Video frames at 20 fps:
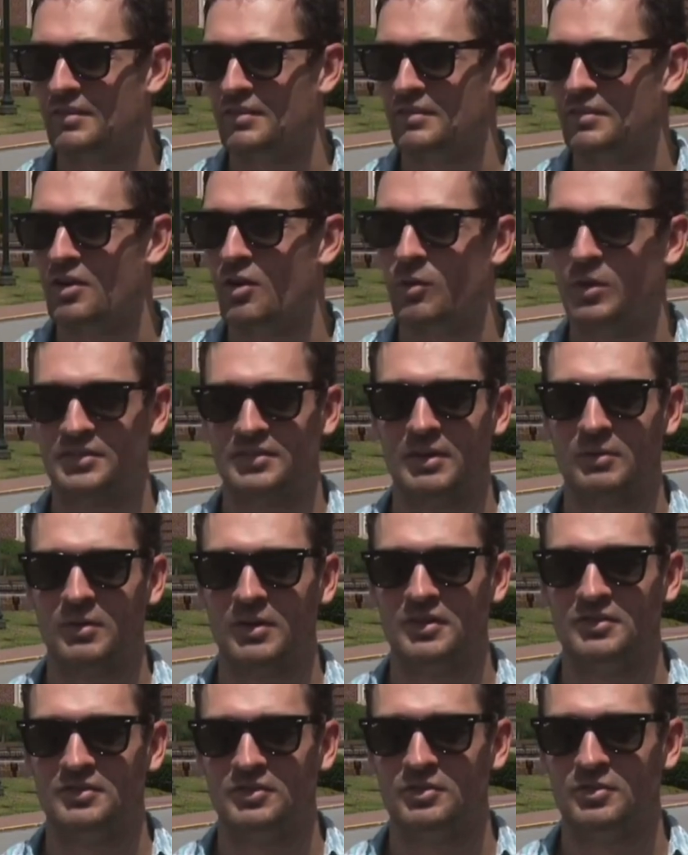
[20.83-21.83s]
know what they
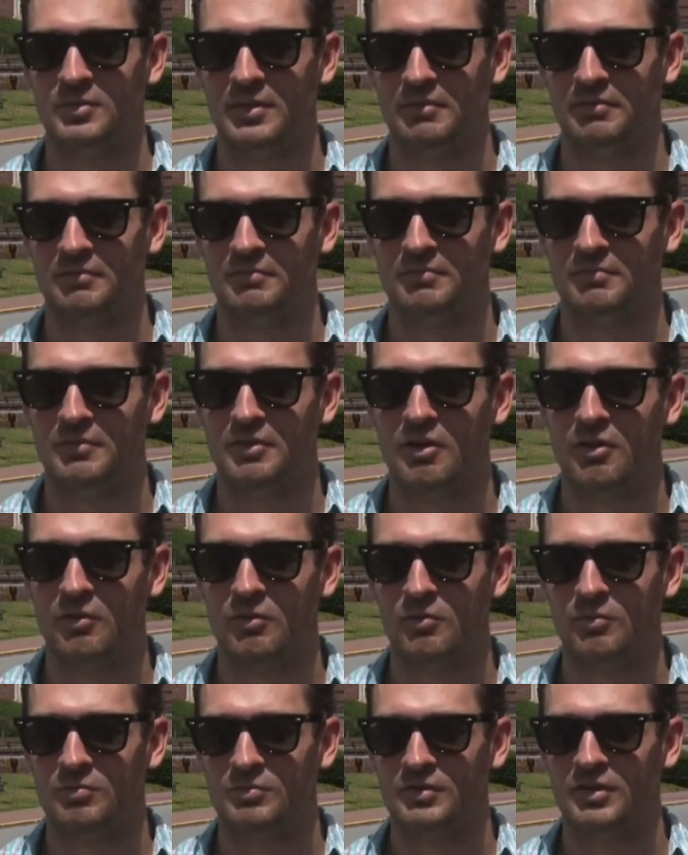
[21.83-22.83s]
want to do and
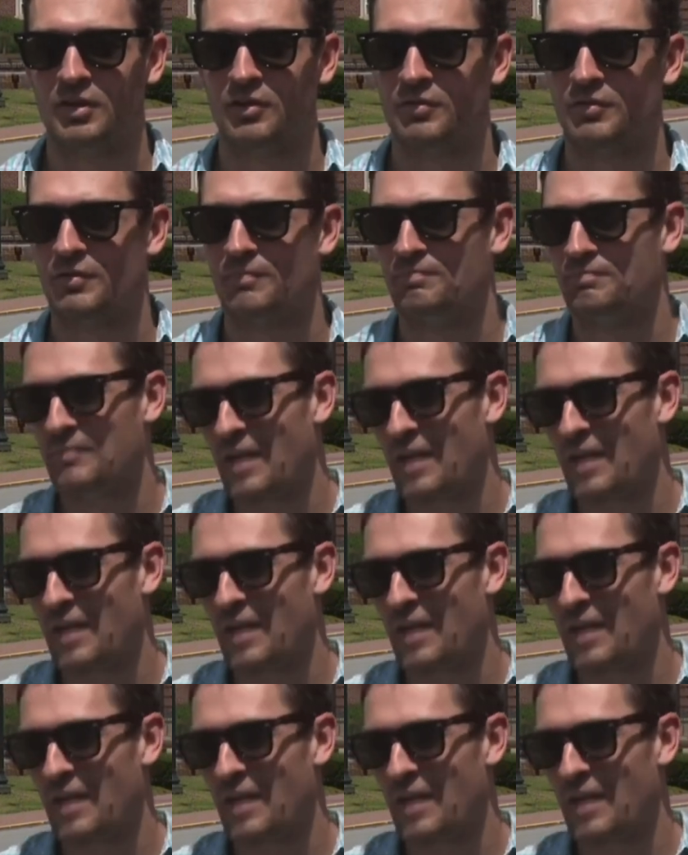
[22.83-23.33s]
know, you know,